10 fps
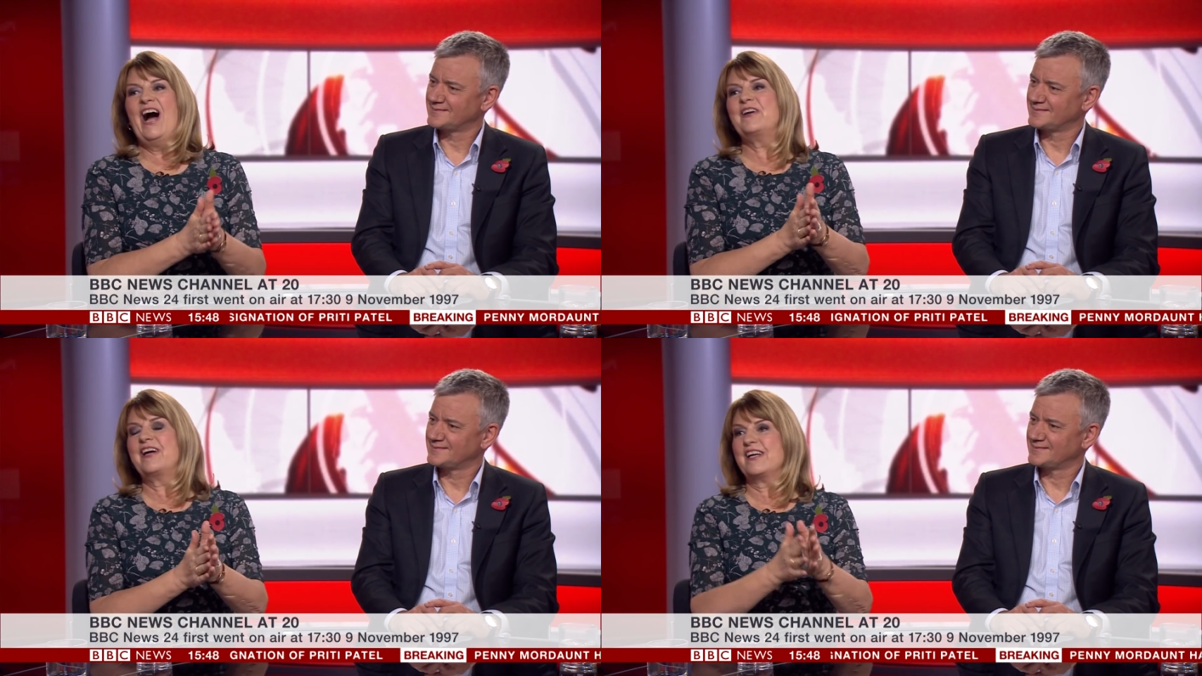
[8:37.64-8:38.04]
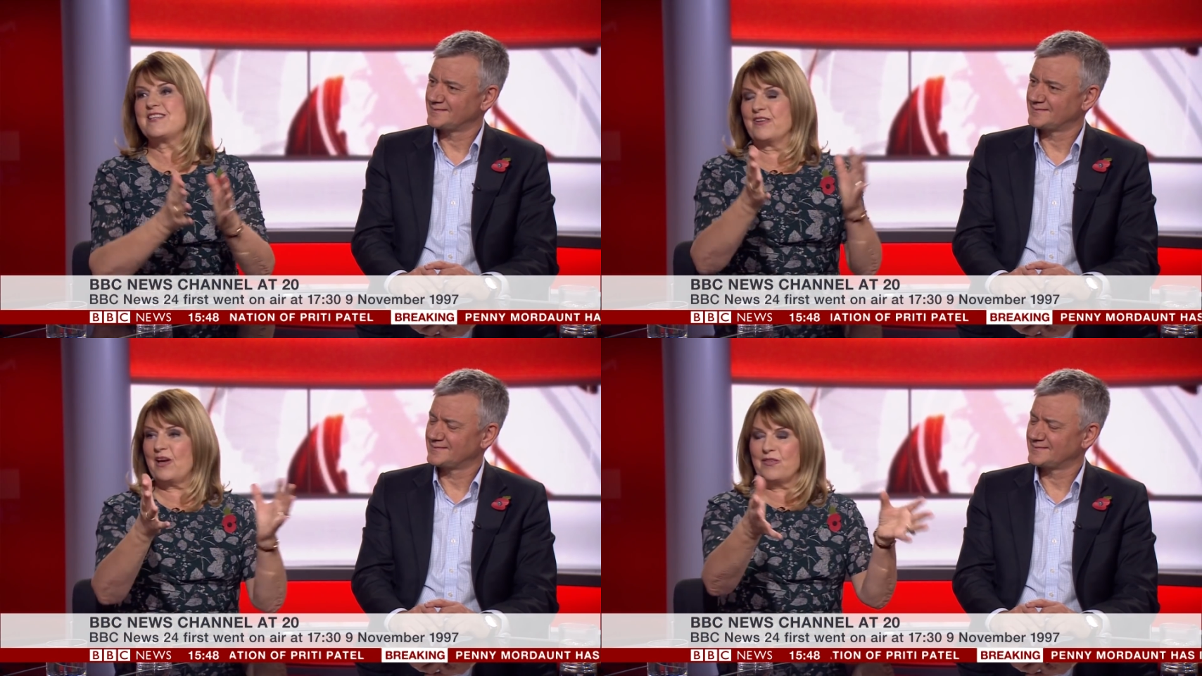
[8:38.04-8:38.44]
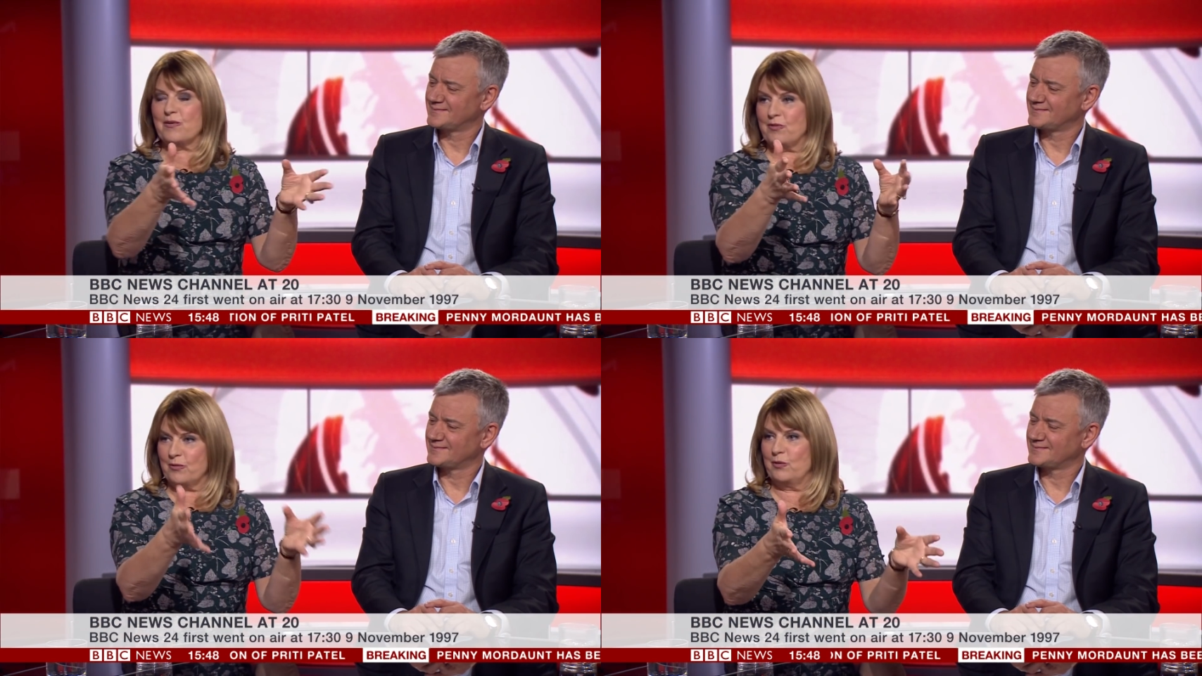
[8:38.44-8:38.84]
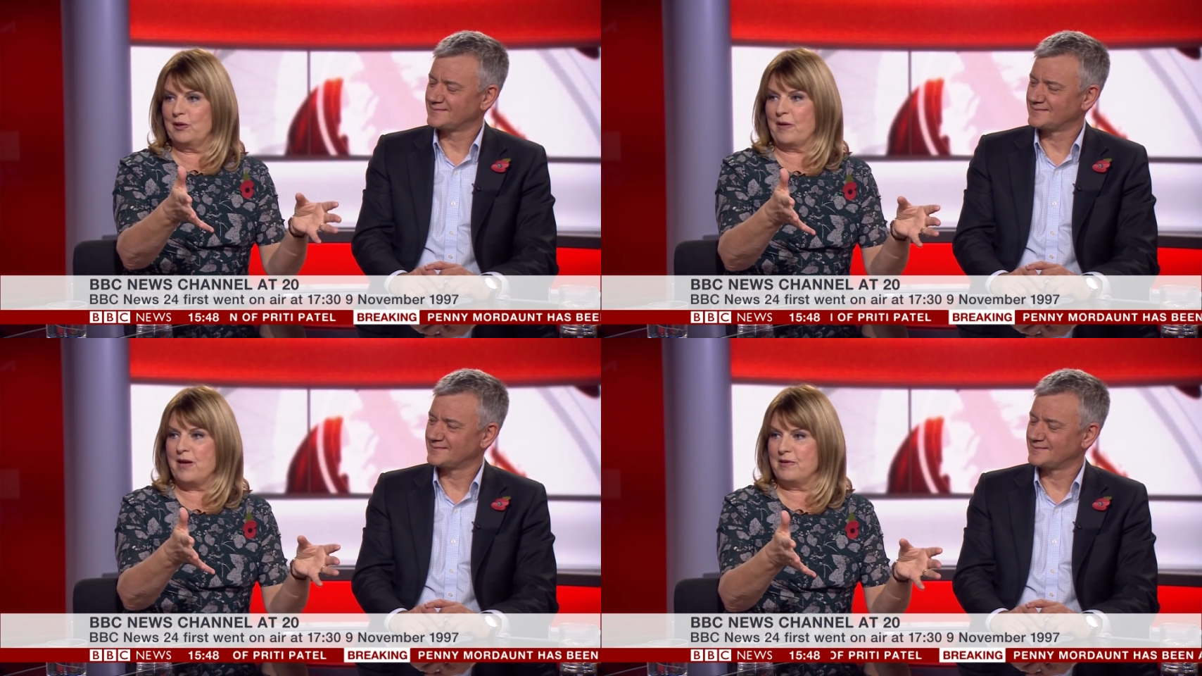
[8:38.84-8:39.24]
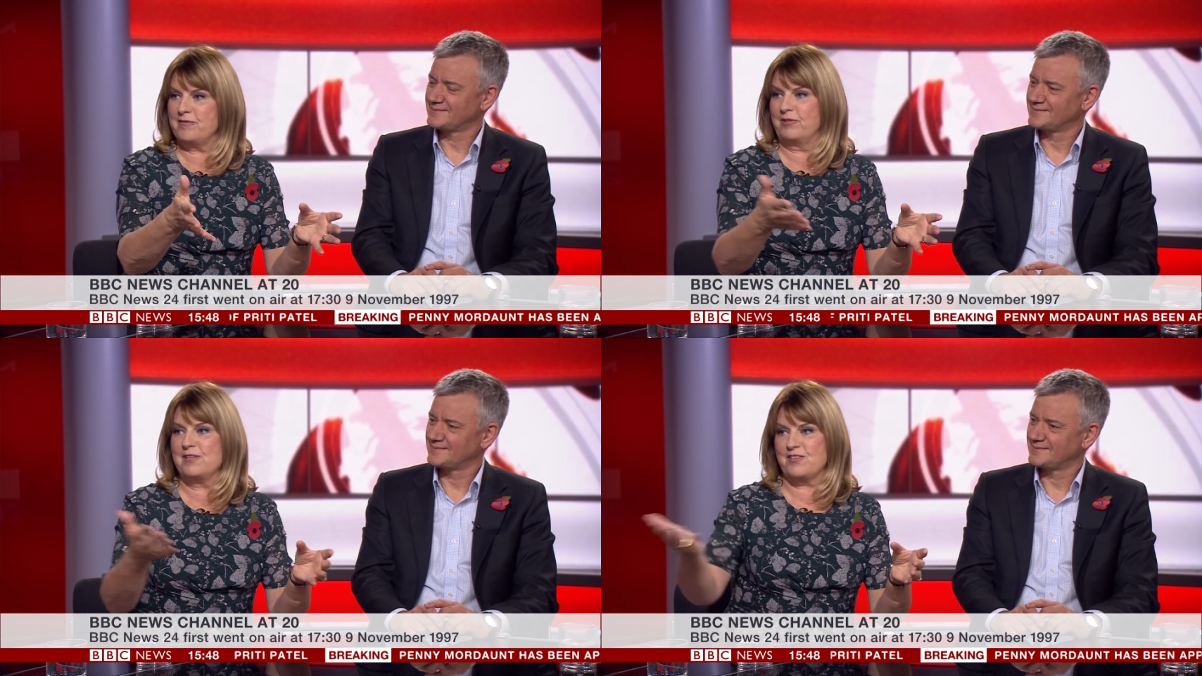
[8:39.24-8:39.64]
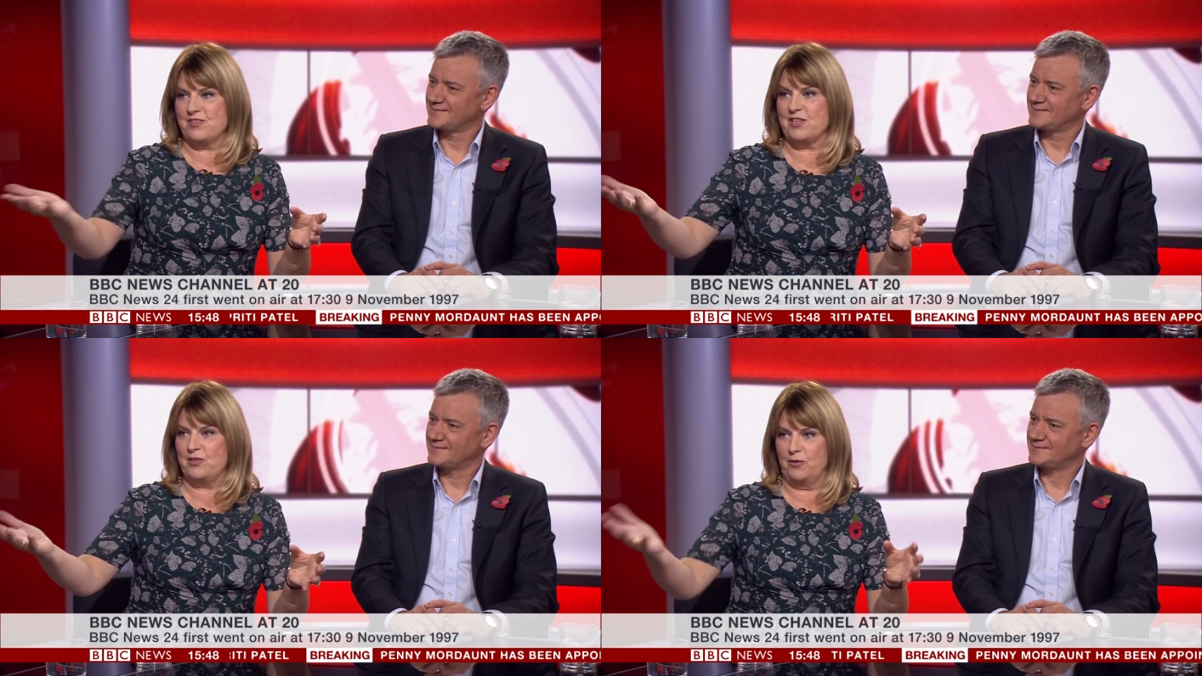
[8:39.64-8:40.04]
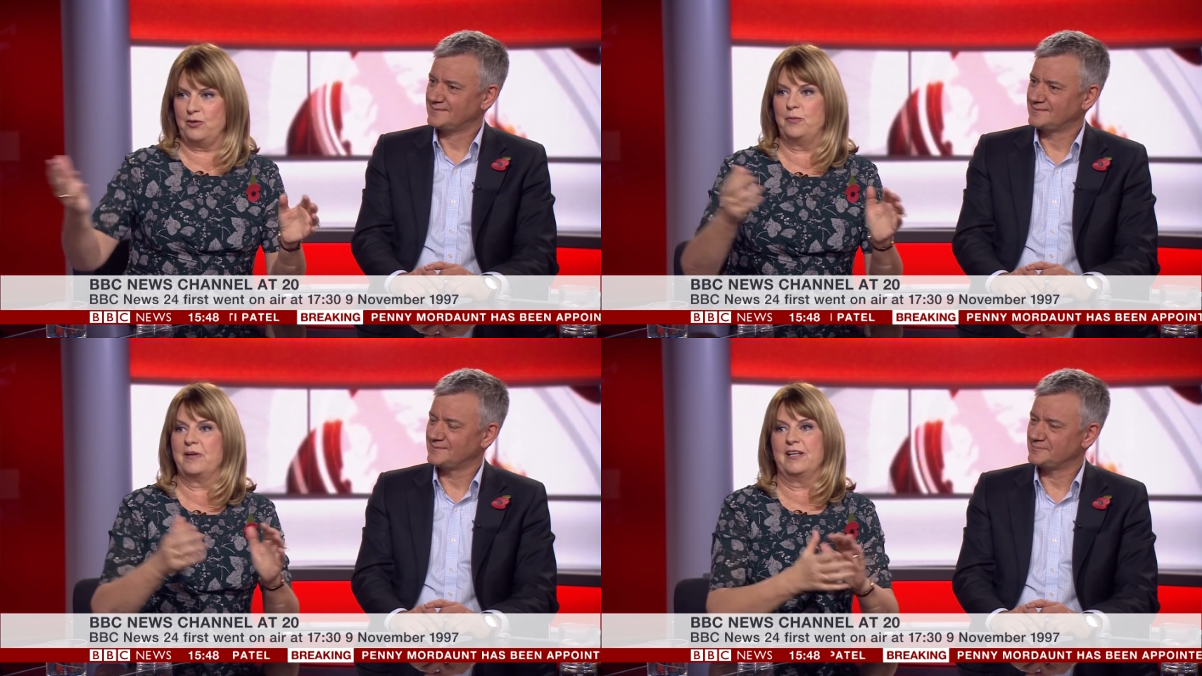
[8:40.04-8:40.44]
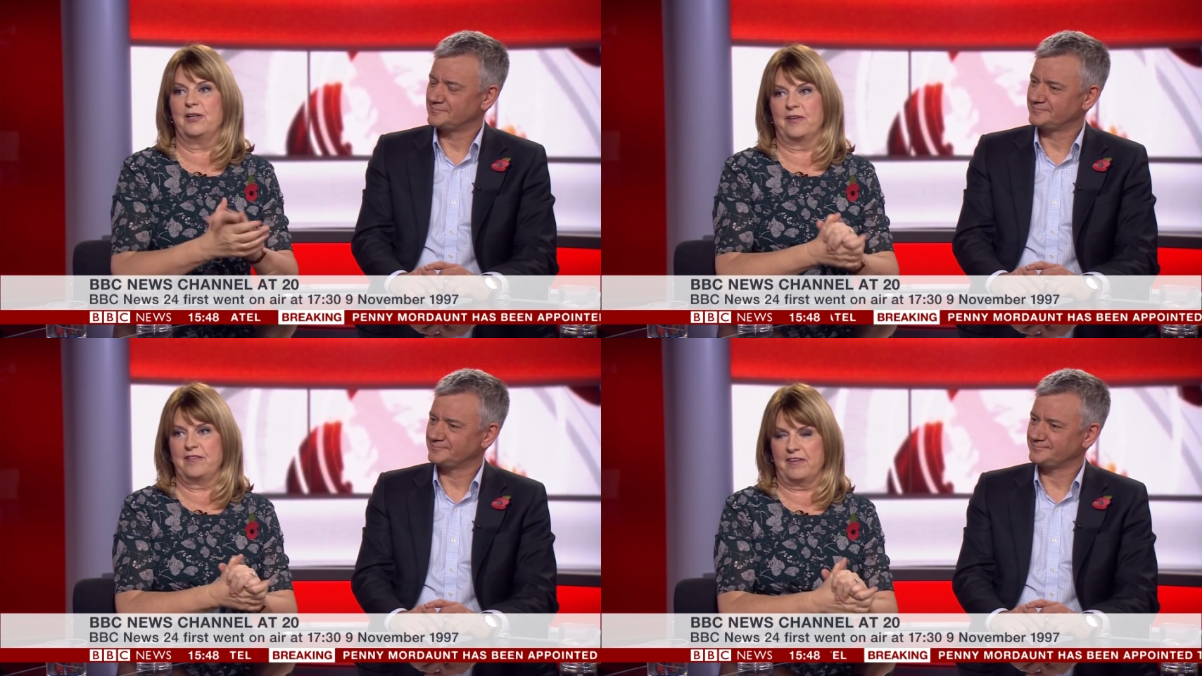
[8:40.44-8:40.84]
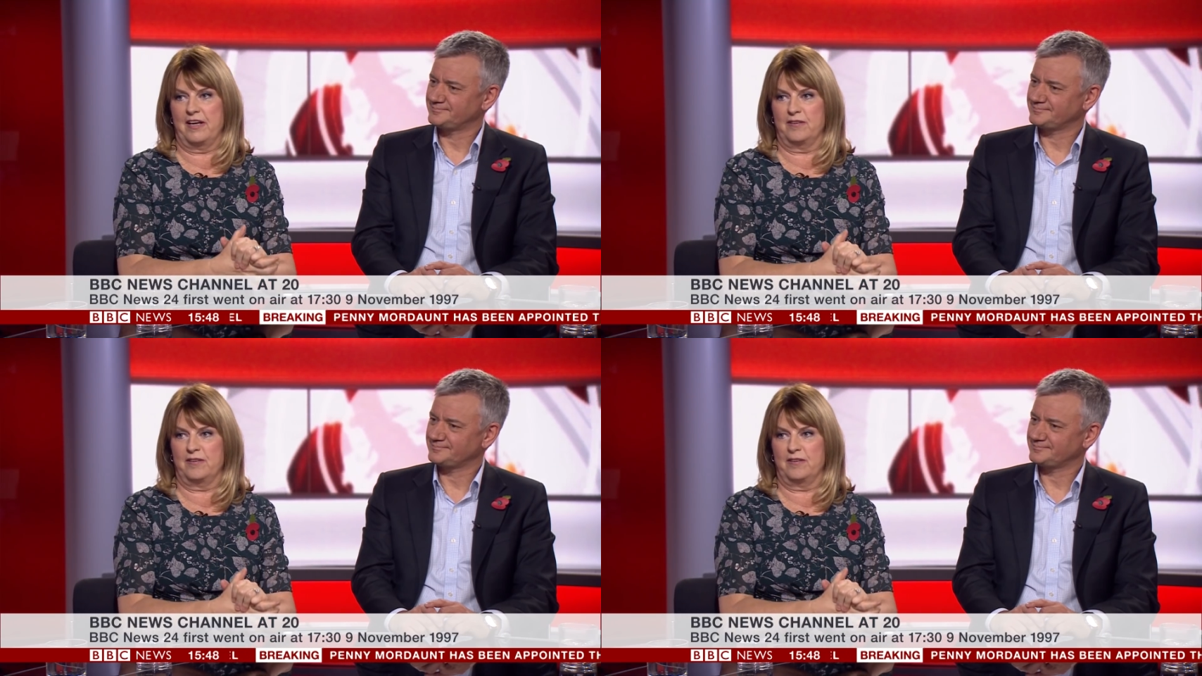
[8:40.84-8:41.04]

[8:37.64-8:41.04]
Speaker 1: Okay, so that the, the, royal baby, for instance, and you being a great fan